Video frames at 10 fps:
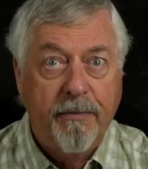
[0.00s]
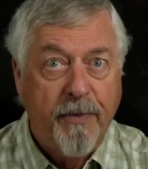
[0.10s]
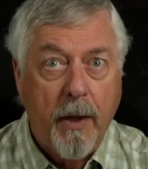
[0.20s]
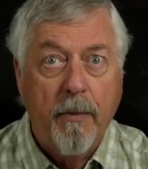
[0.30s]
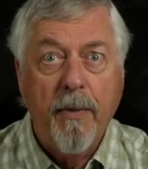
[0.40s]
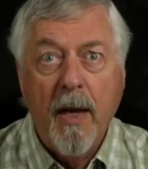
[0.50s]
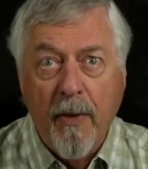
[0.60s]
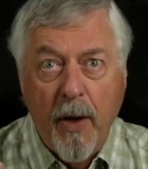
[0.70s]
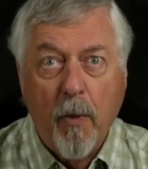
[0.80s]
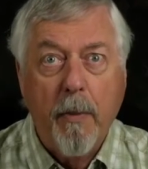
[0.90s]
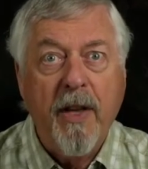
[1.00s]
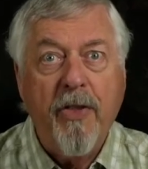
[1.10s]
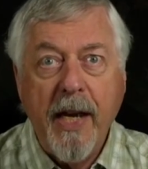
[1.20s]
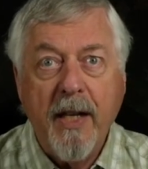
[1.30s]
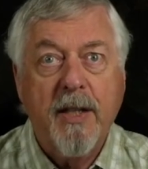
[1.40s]
You know, there will be
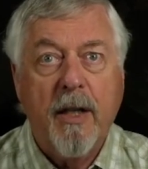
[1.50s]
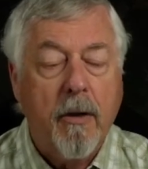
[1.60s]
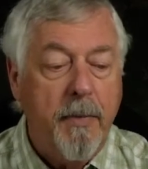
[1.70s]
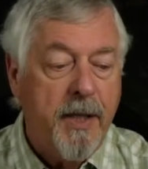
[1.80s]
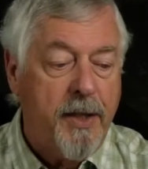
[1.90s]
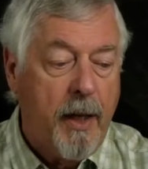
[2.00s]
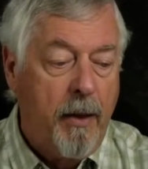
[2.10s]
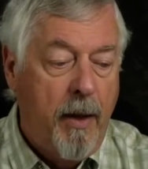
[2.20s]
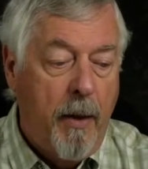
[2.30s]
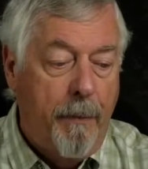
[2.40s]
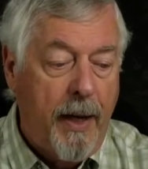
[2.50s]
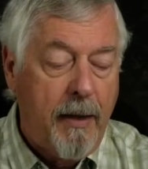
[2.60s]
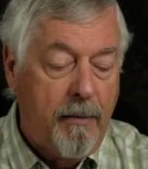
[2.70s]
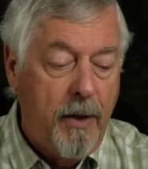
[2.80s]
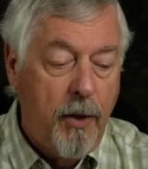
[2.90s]
things that are missing,
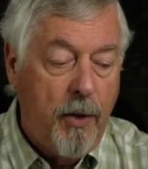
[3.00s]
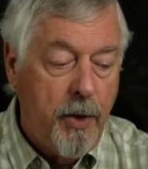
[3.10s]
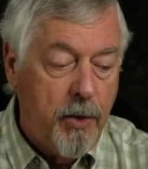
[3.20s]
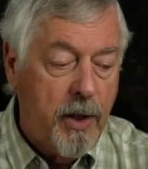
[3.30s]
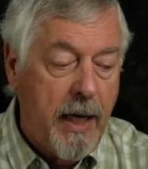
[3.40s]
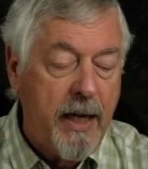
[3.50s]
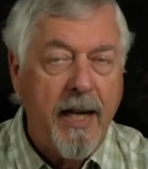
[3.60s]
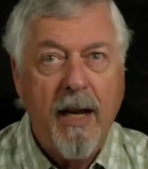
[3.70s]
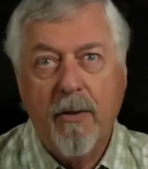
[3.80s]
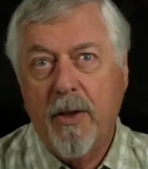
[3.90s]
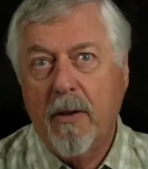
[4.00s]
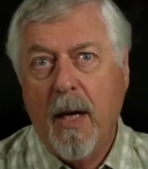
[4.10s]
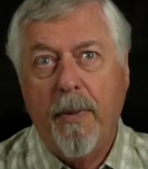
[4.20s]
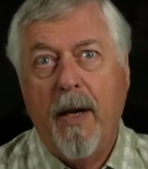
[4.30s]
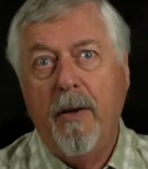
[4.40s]
but, you know, you can get down to a
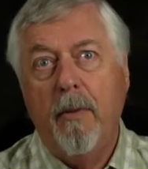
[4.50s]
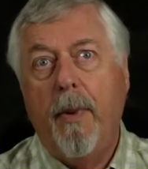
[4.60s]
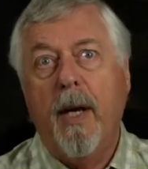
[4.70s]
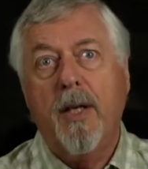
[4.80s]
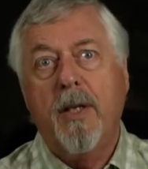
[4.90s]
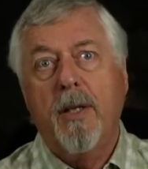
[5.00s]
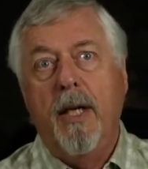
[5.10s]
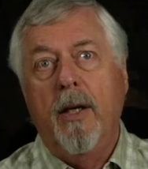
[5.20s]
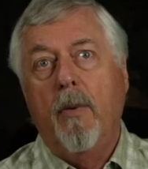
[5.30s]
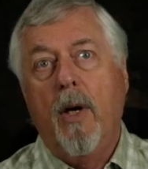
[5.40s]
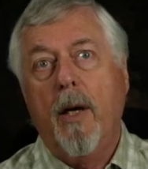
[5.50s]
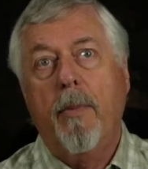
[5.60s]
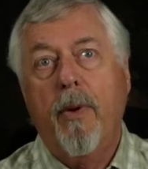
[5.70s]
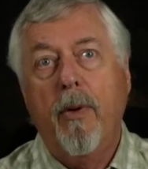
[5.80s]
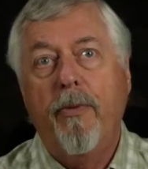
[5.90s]
couple of $100 in a
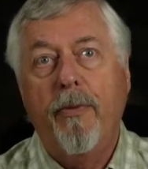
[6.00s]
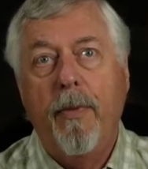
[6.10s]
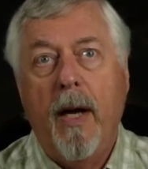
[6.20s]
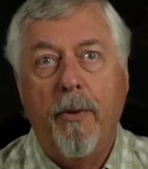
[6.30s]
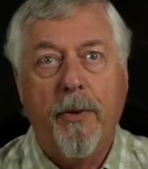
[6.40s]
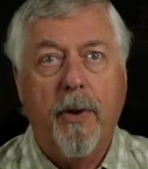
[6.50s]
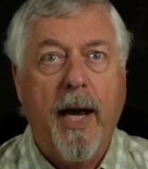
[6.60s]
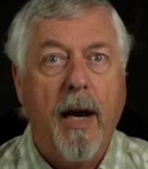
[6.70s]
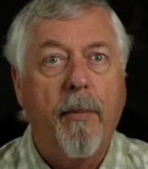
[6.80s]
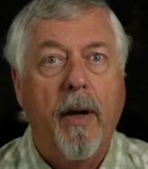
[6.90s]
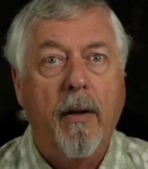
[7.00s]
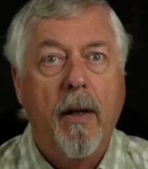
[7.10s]
waterproof outdoor camera.